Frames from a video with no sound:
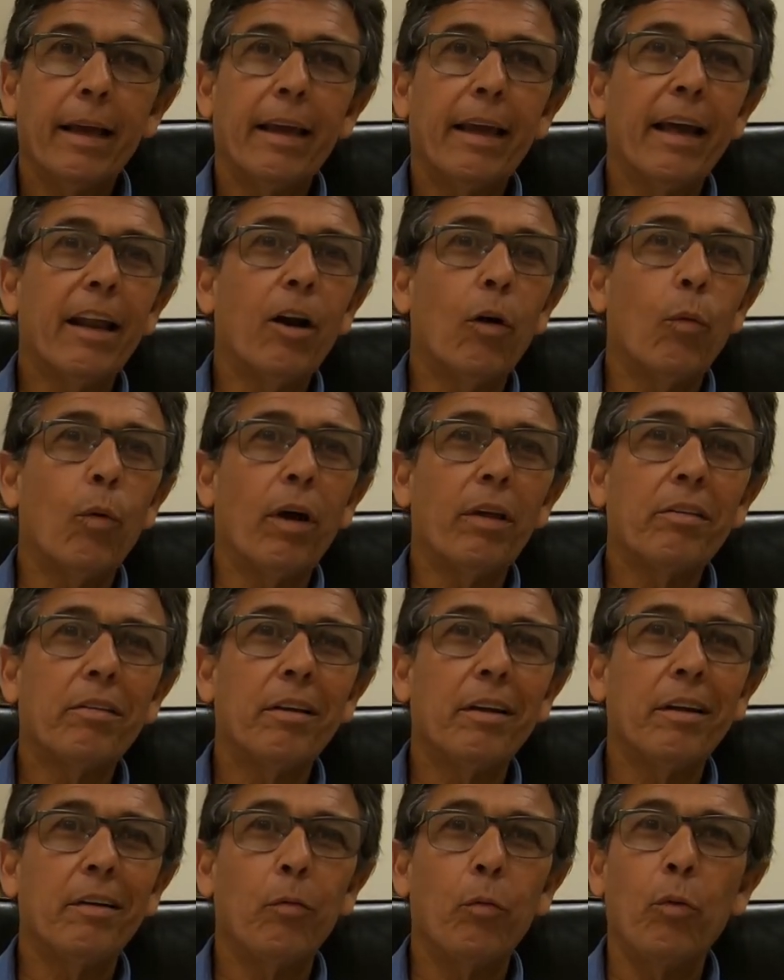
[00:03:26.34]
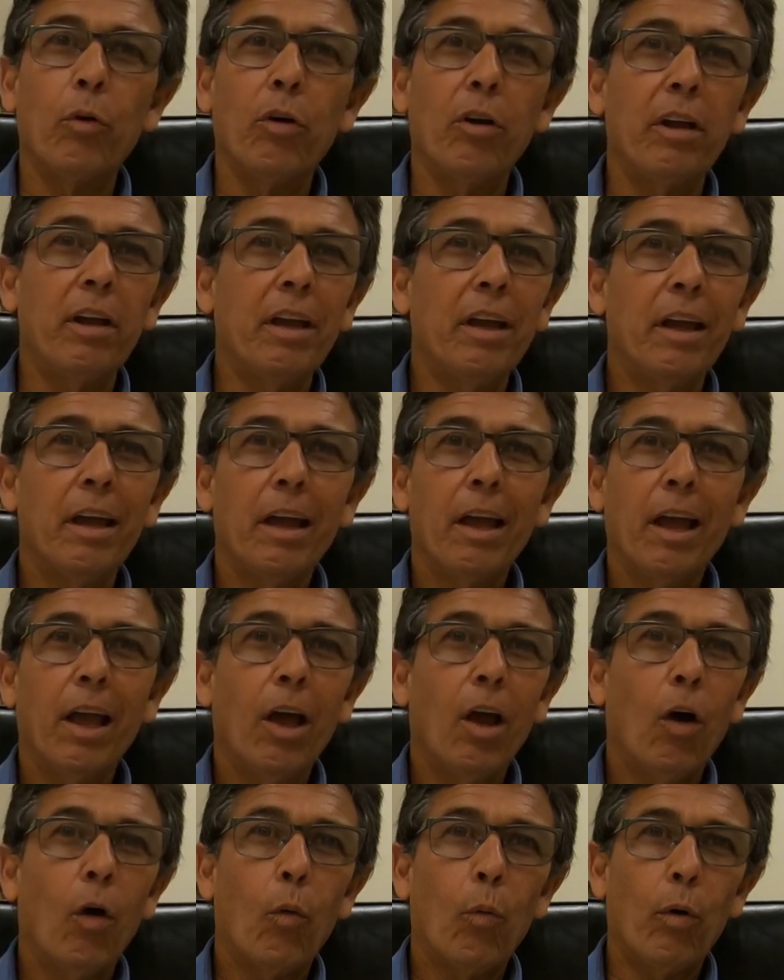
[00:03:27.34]
get arrested really
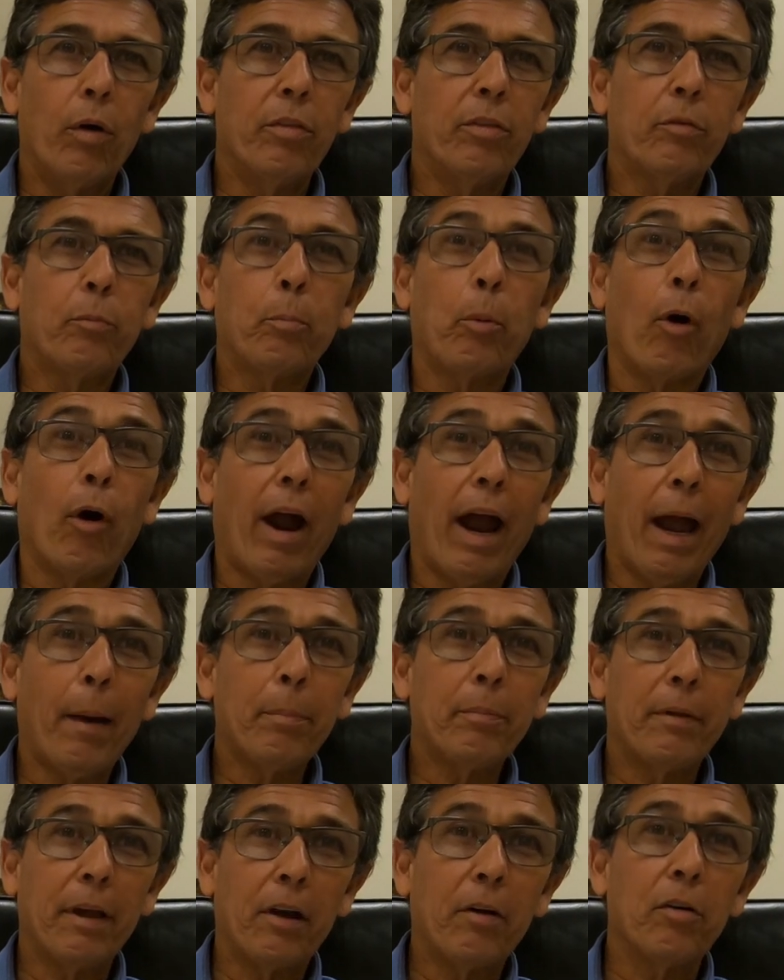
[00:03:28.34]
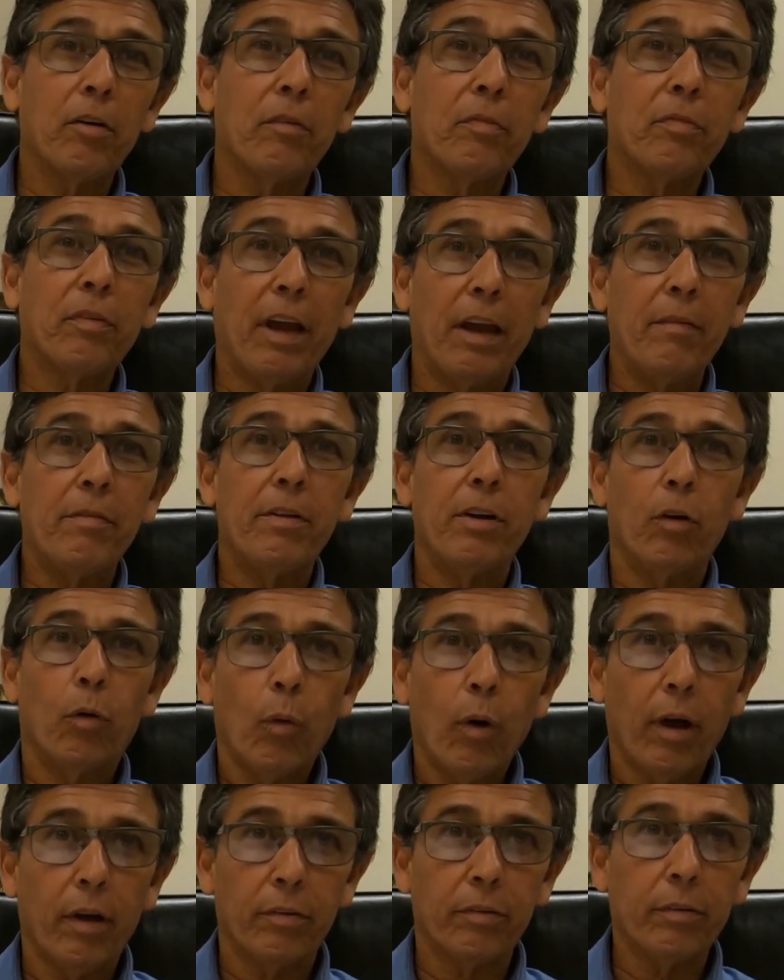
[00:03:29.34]
when perhaps they could have saved the
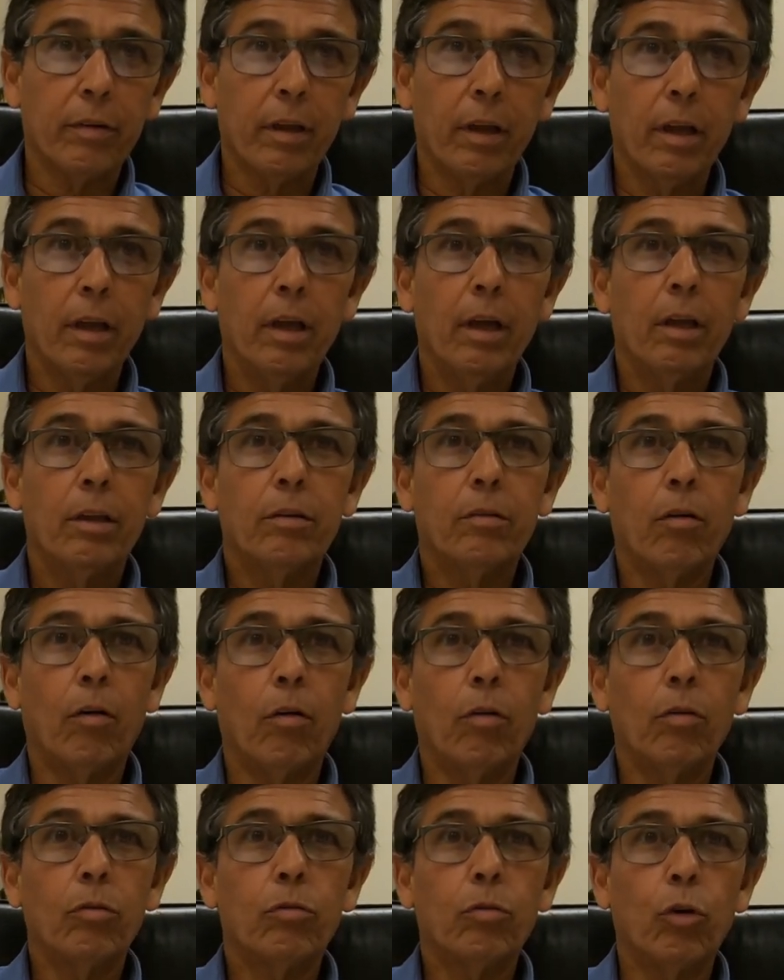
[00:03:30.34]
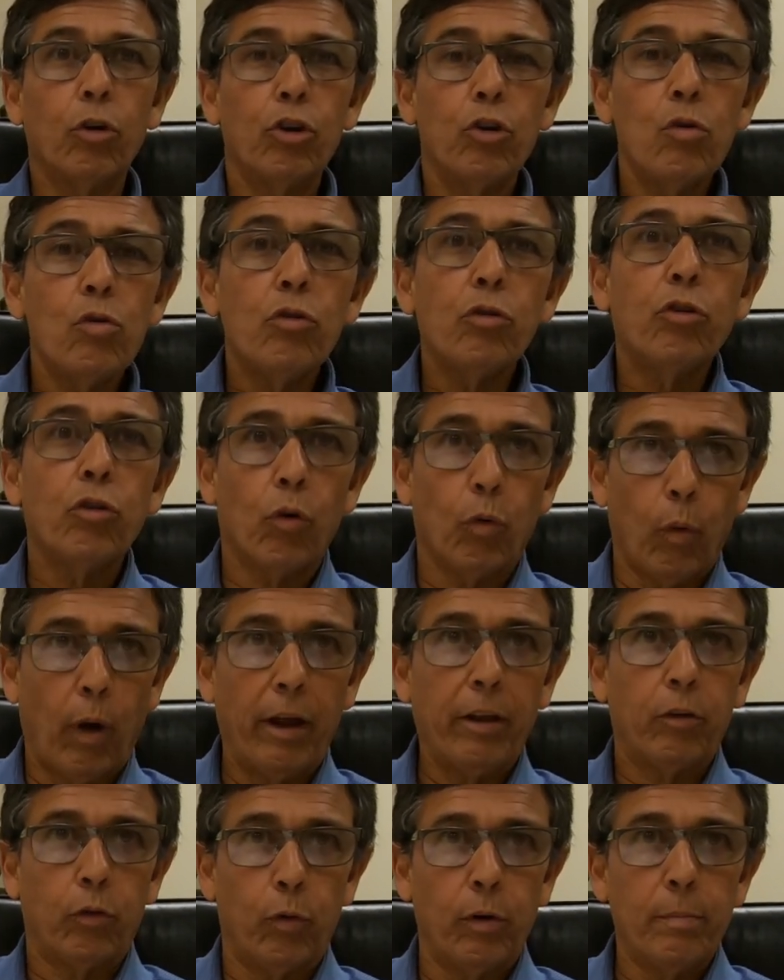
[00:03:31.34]
arrest. So use your
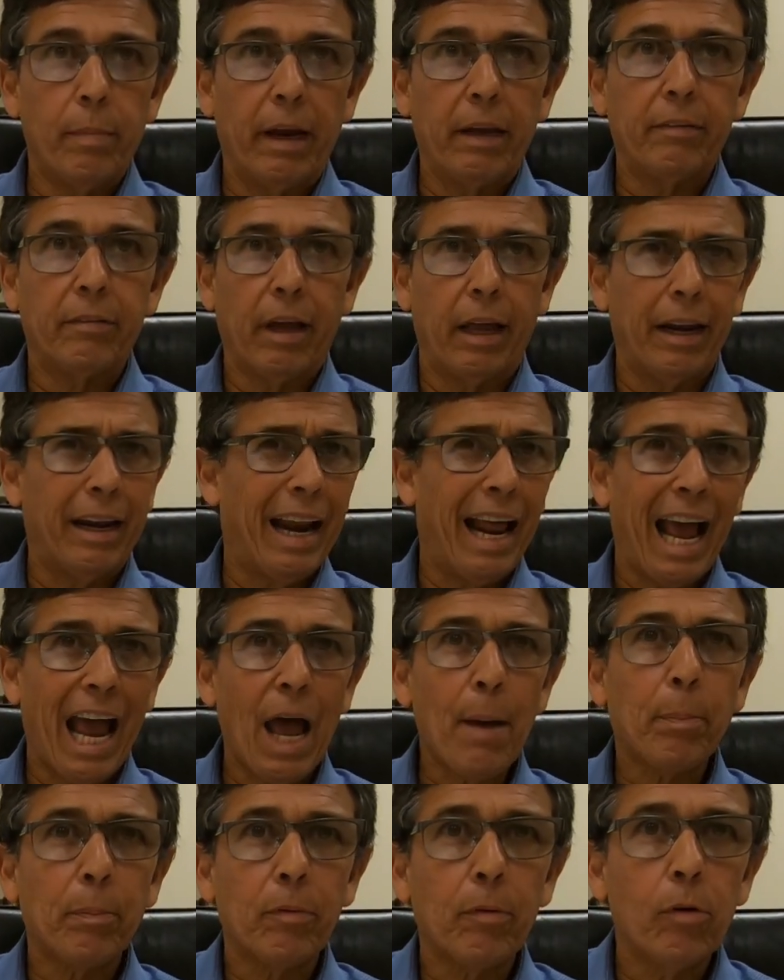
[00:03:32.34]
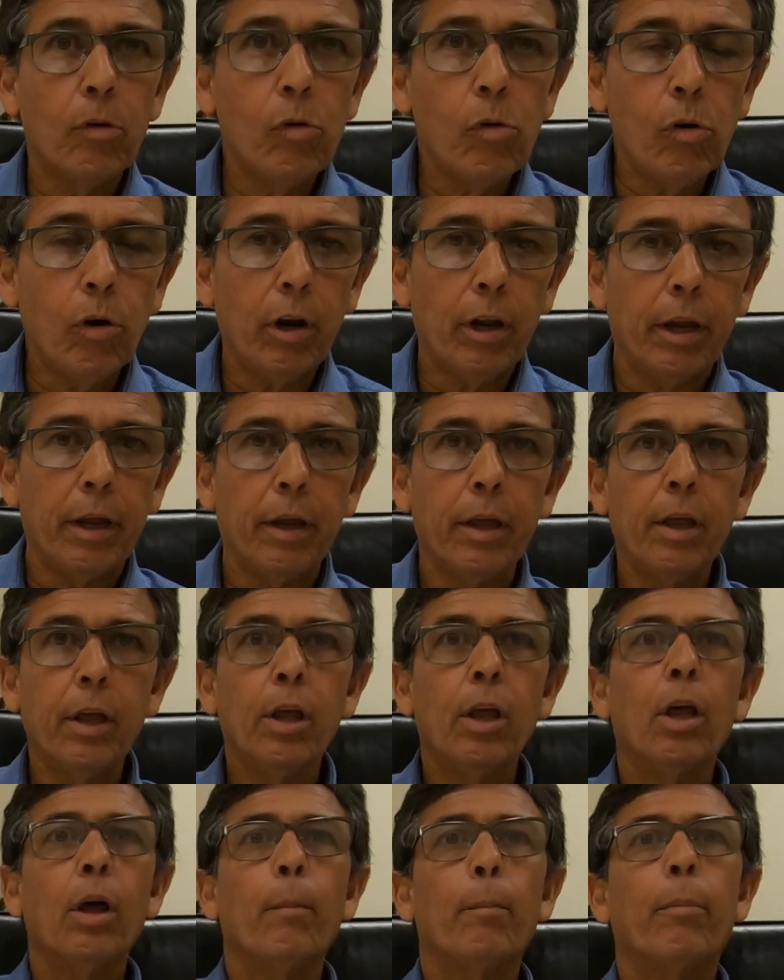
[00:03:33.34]
right to remain silent. Absolutely.
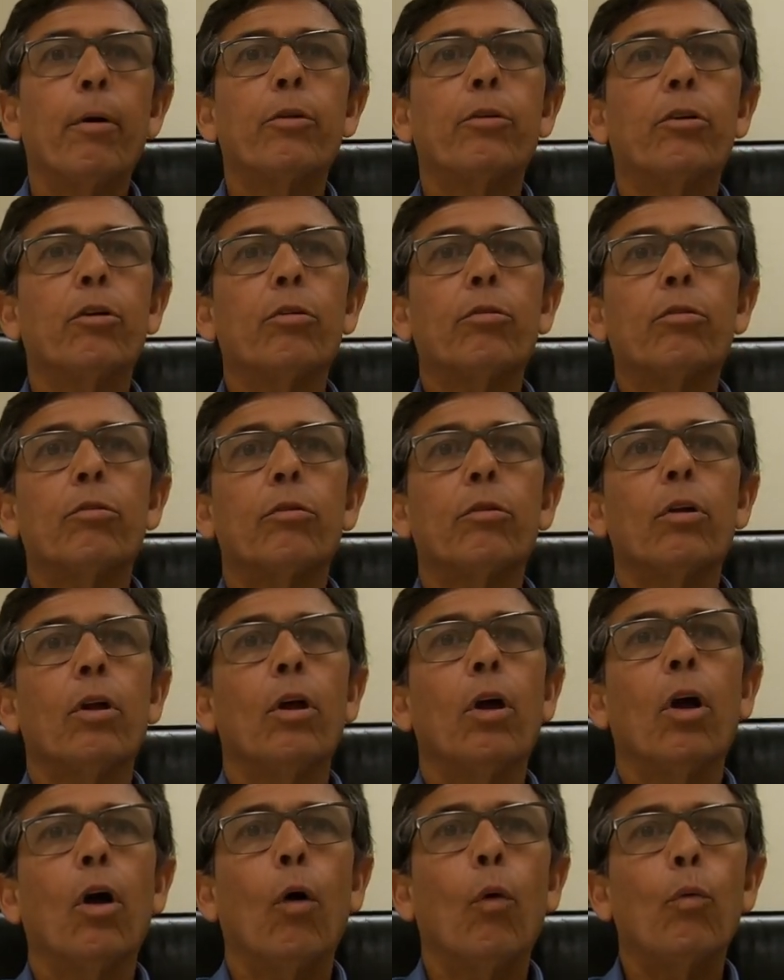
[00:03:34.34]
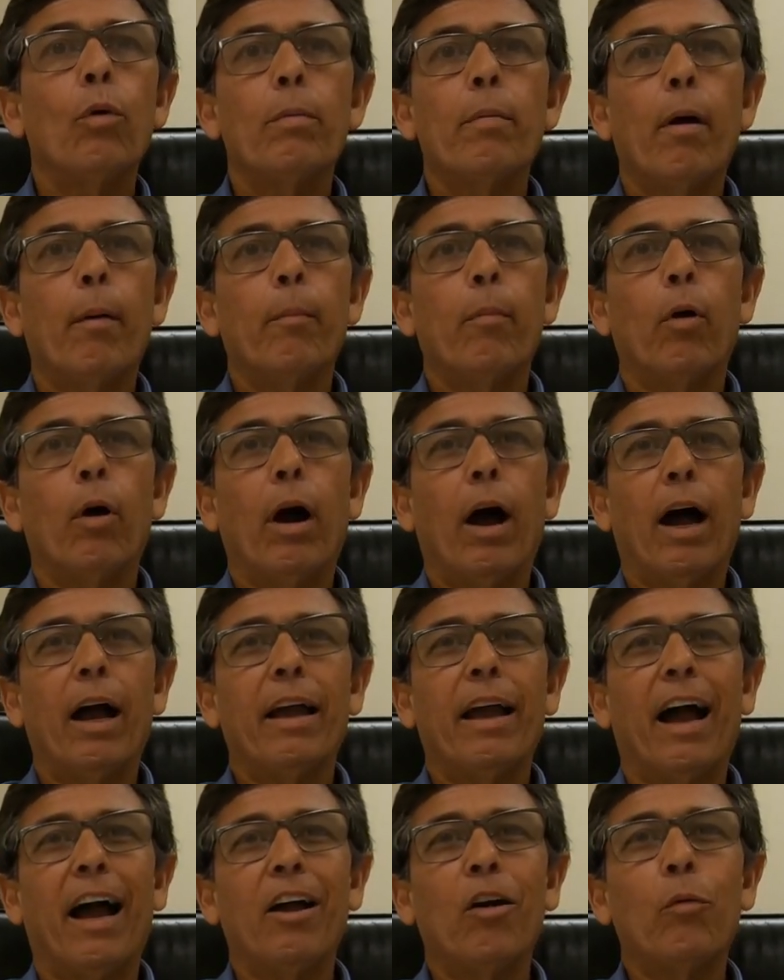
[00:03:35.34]
Mm-hmm. But just remember,
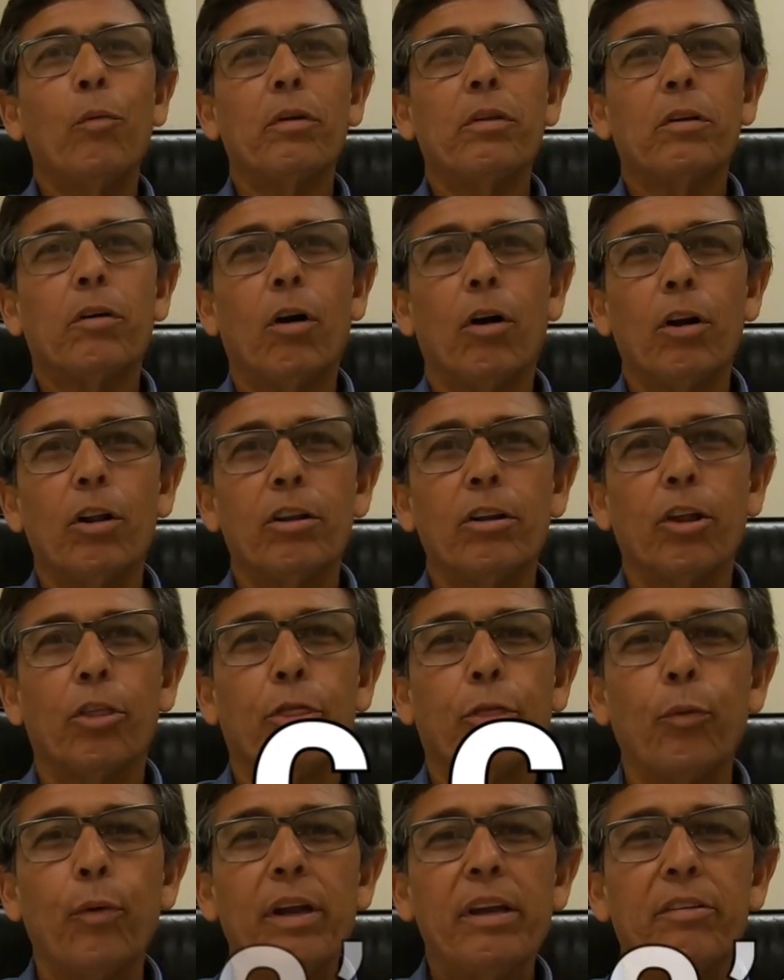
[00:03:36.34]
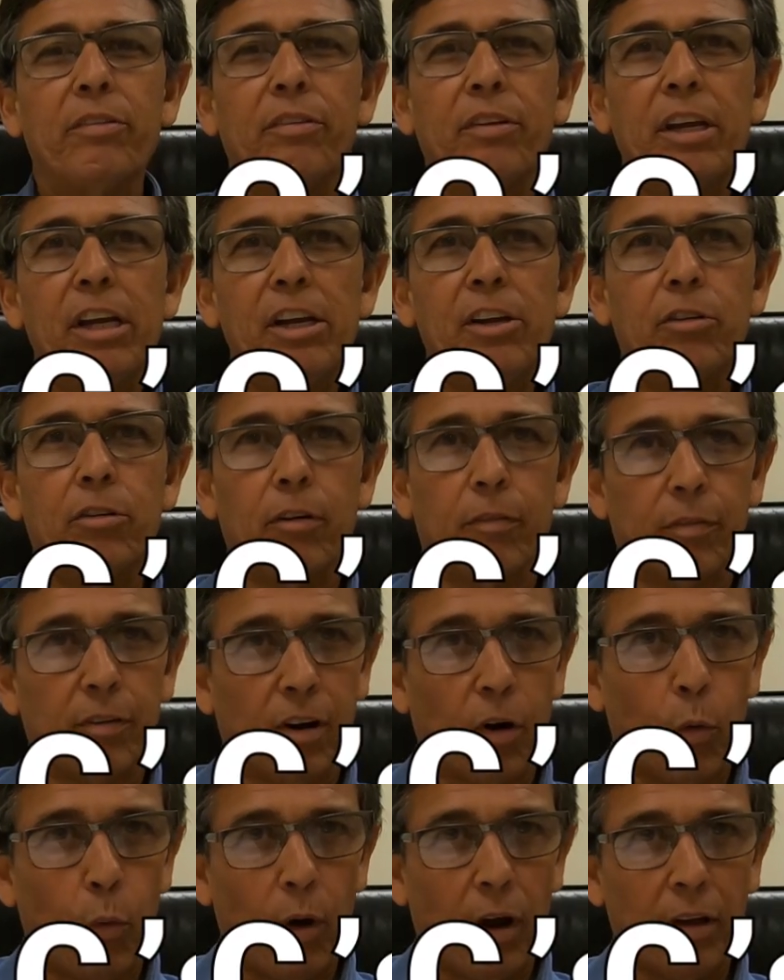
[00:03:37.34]
I always call it the 3 C's of
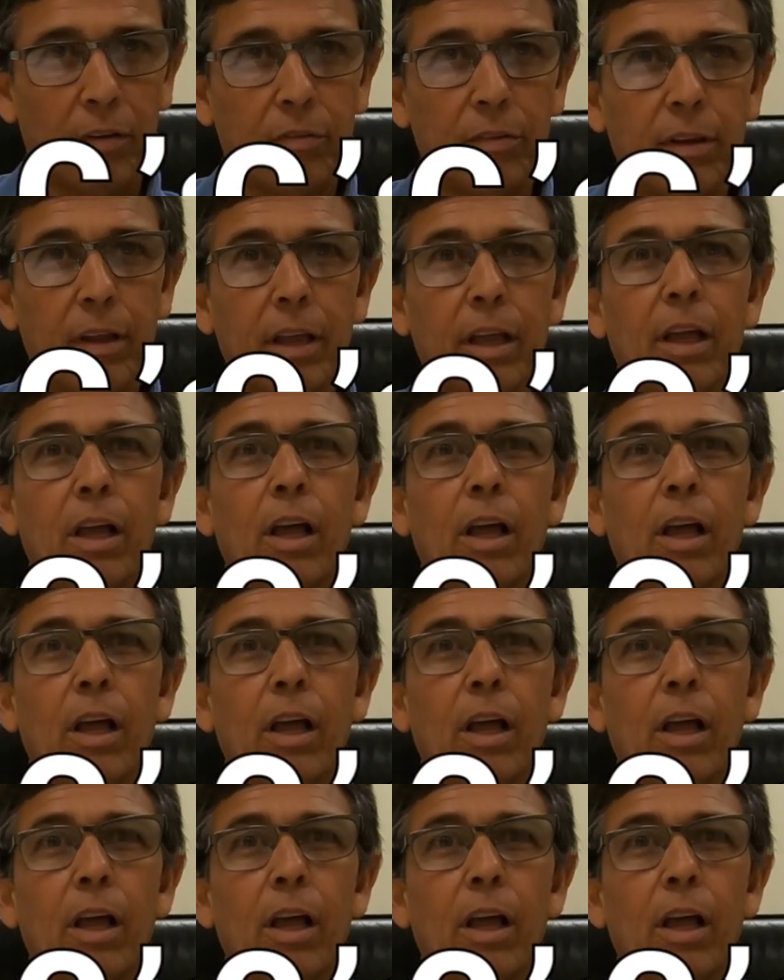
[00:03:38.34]
an arrest: